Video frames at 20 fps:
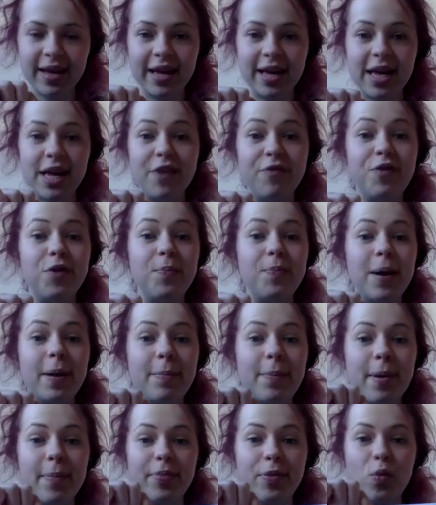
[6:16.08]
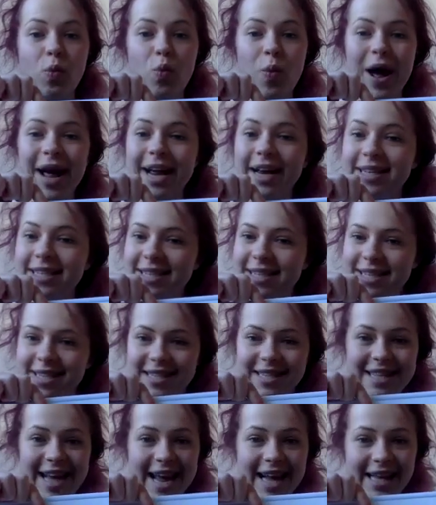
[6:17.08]
If you bump up the weight to
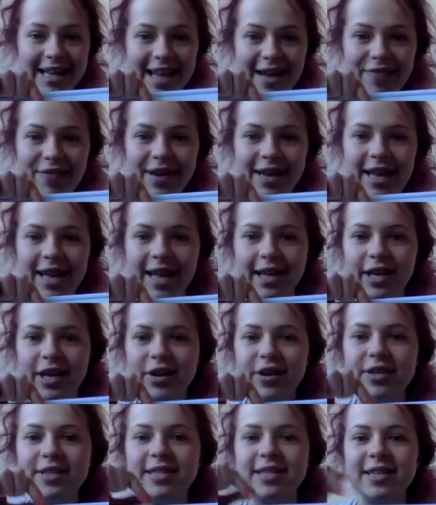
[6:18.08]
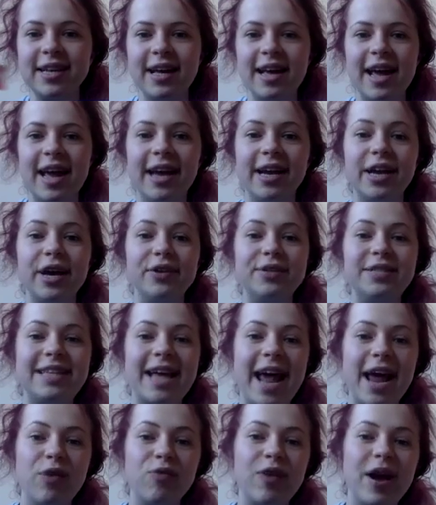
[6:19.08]
say 11 kilos and go
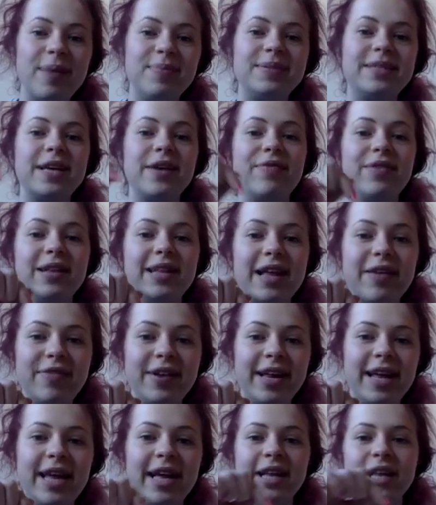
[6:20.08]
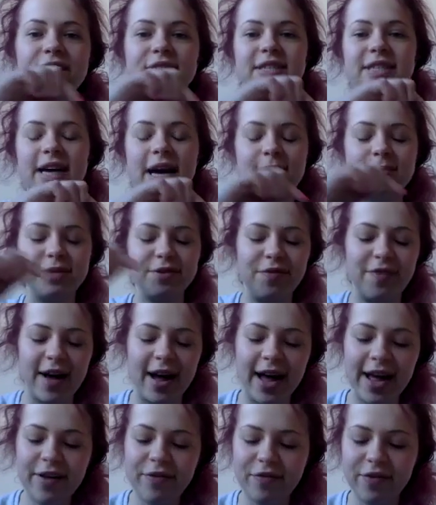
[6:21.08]
10 reps of 11 kilos times
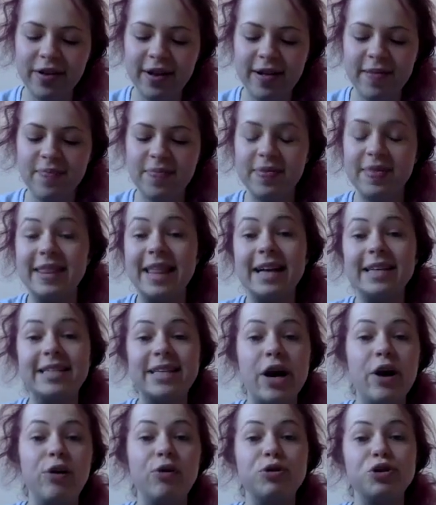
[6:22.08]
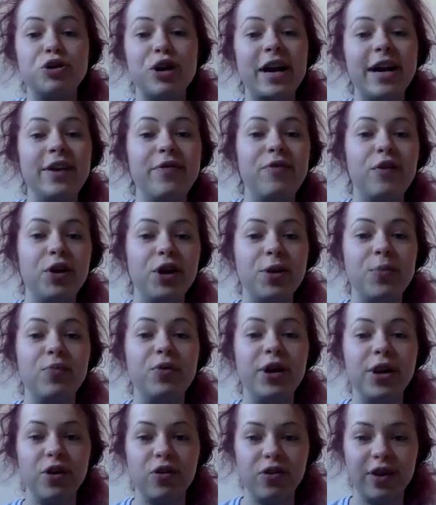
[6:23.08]
5, that total training volume would
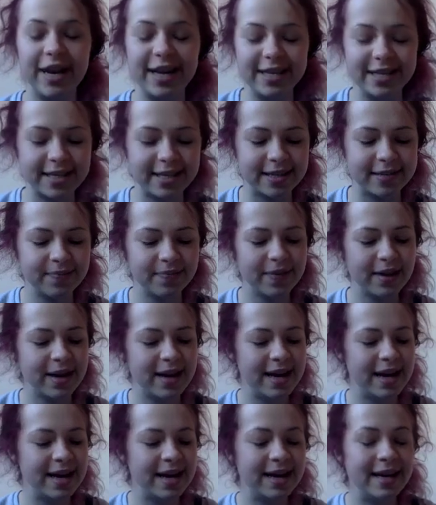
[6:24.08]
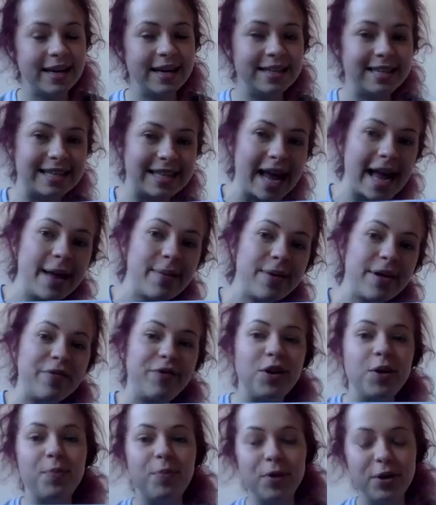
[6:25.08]
increase. Same if
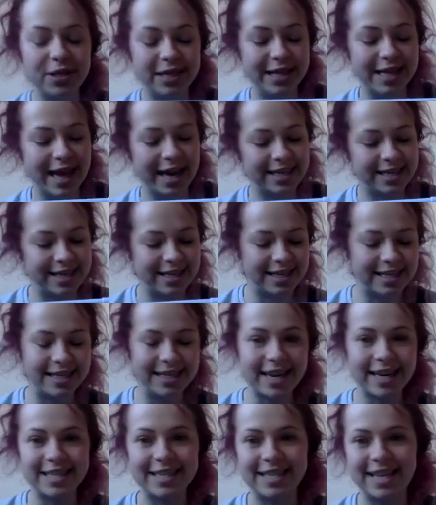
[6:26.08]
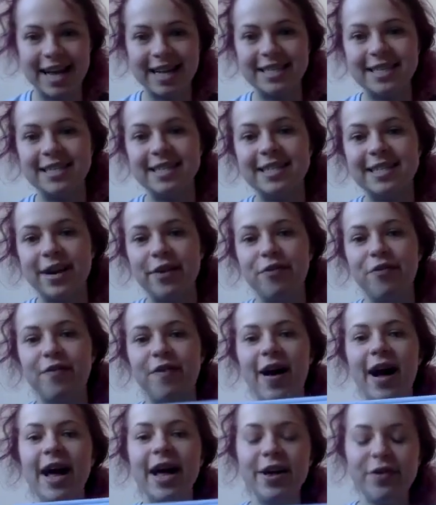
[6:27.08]
you boosted that to 6 sets instead of
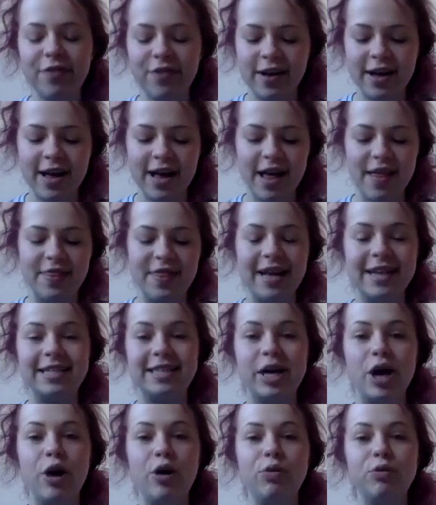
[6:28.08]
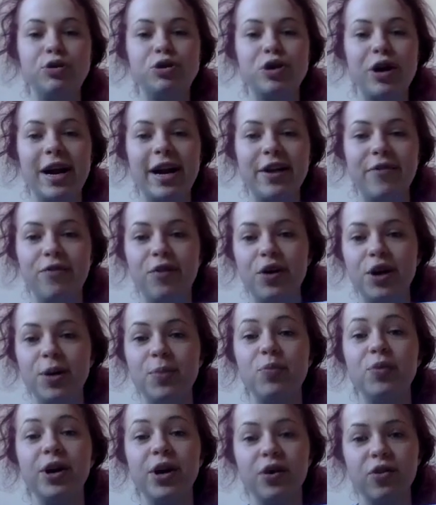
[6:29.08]
5, that total training volume
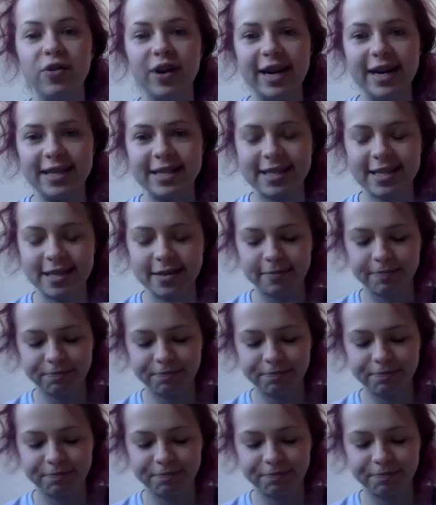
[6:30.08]
would increase.